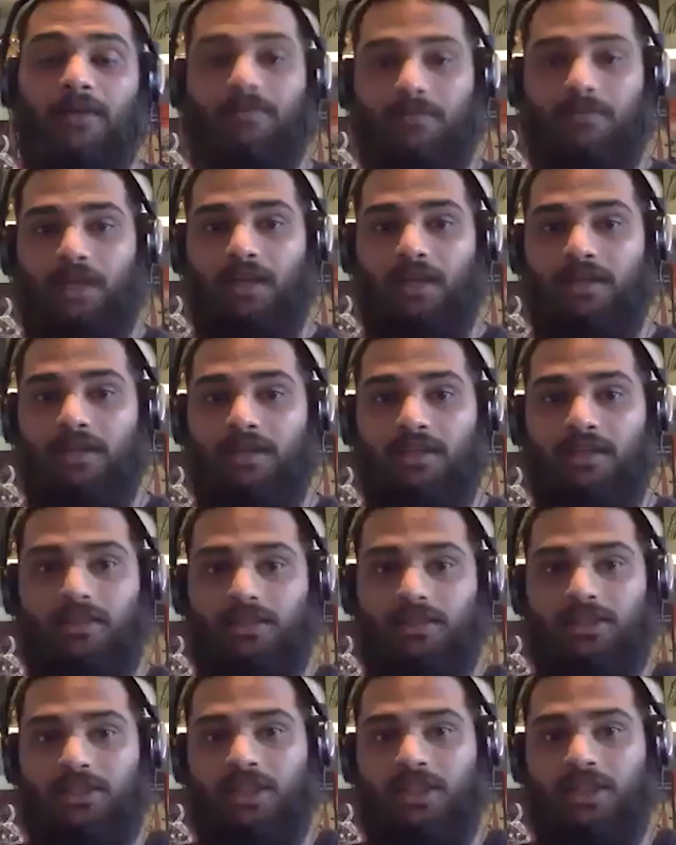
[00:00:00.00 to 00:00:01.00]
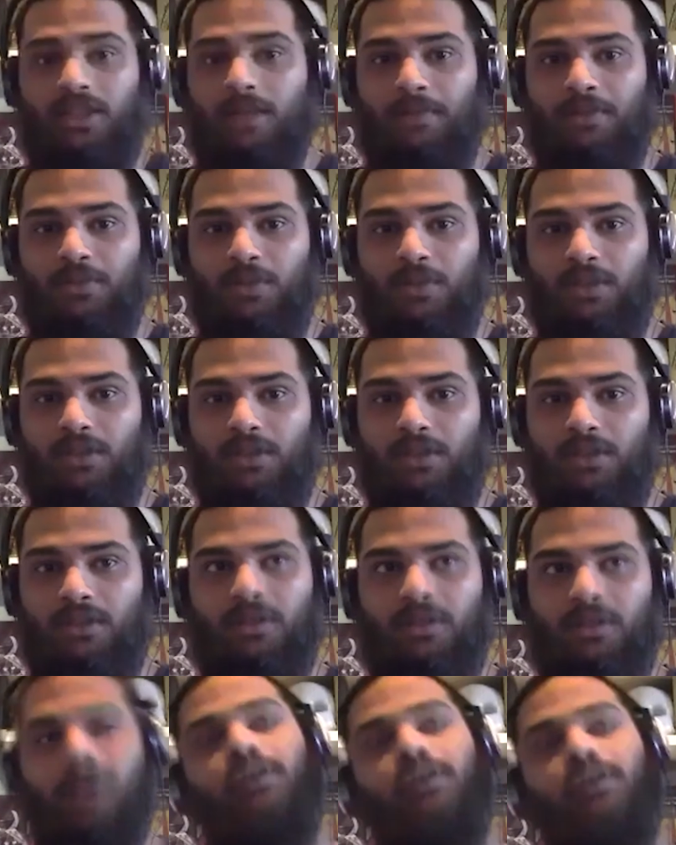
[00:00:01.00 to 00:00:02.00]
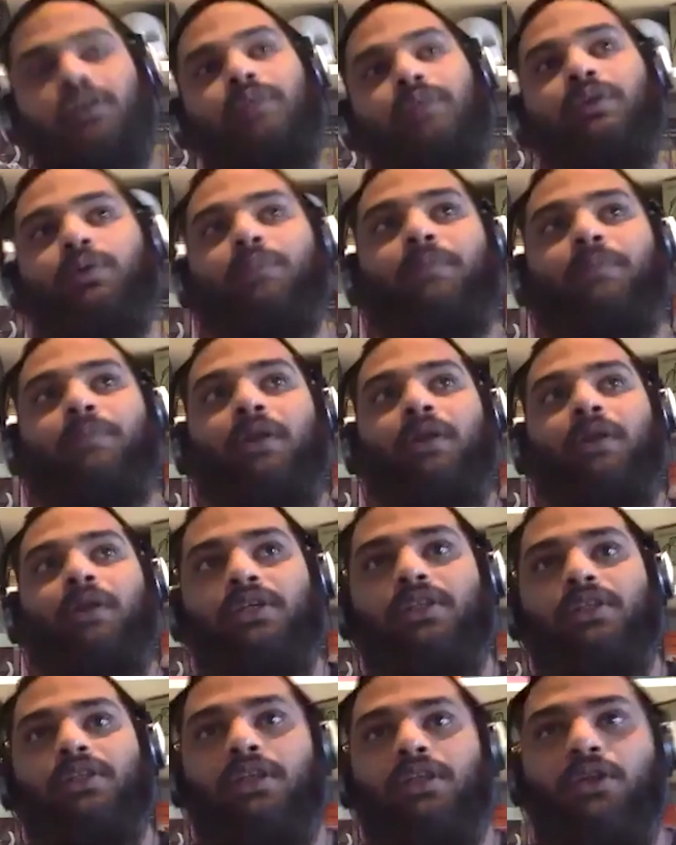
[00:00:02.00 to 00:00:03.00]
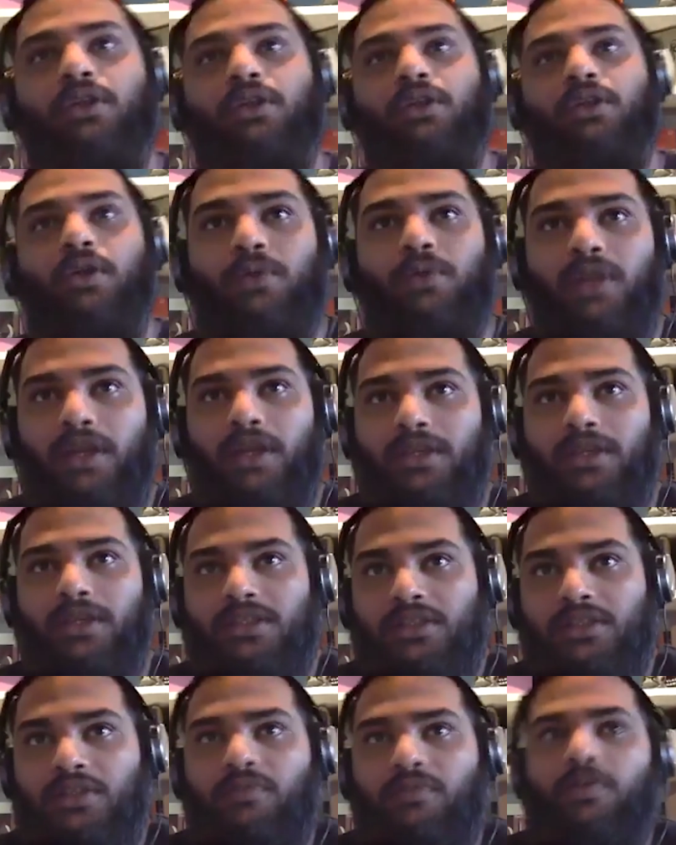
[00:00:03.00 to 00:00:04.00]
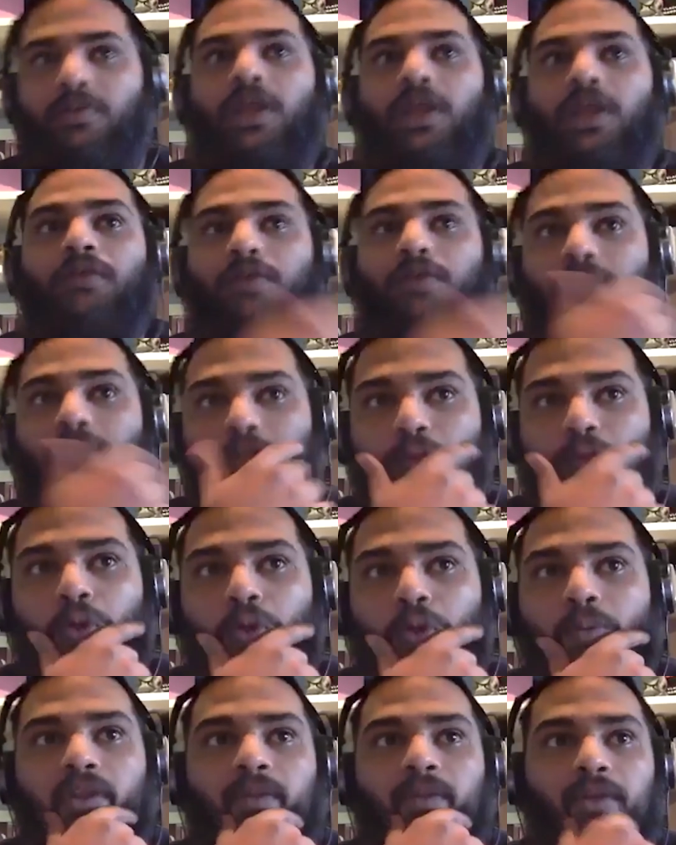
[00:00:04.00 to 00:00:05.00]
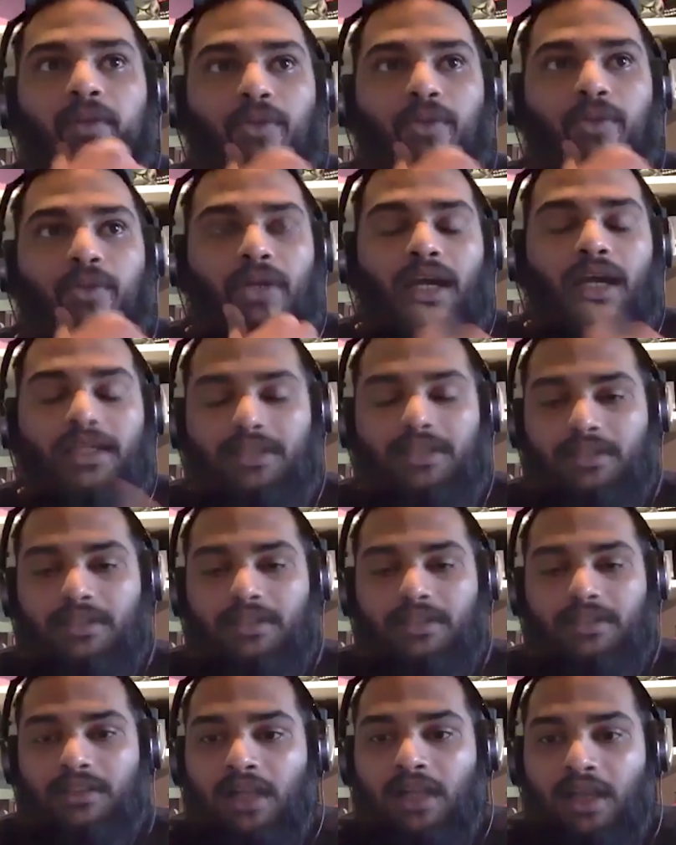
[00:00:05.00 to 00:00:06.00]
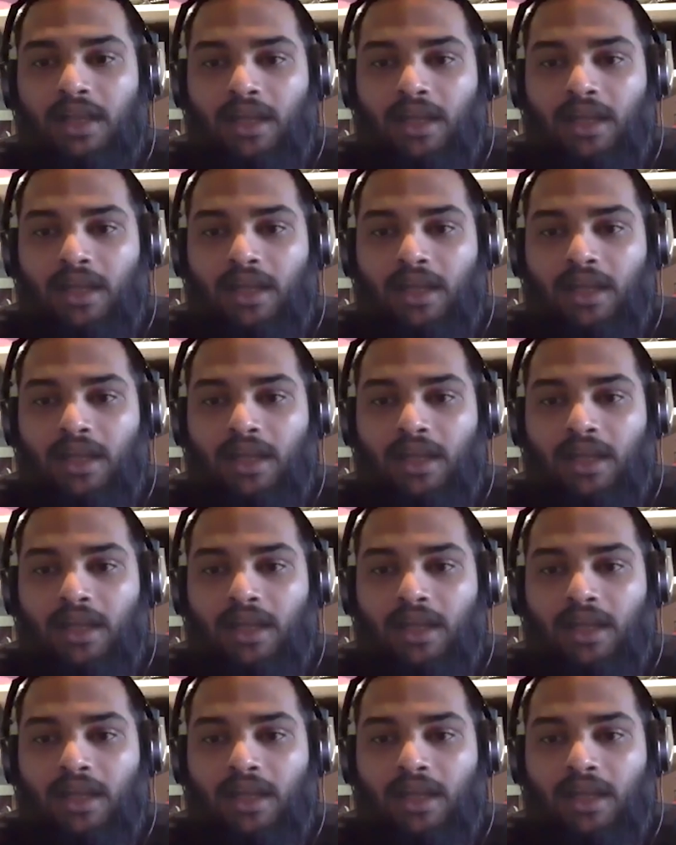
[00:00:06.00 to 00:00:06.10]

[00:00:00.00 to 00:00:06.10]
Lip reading: and this happens with immigrant parents, I think, a lot more. Like you said, like we spoke about the immigrant hustle.